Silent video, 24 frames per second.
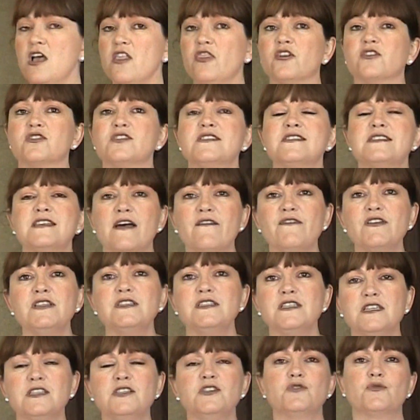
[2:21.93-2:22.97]
There's
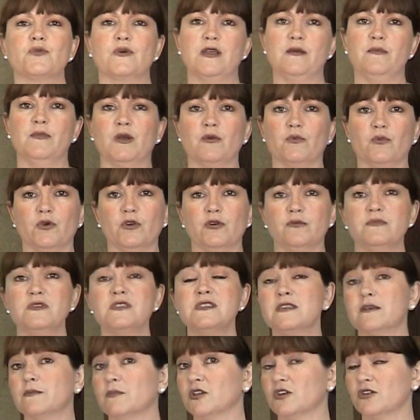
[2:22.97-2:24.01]
17 treatment rooms
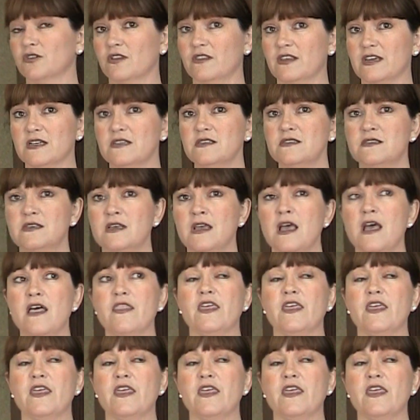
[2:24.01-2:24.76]
similar to this.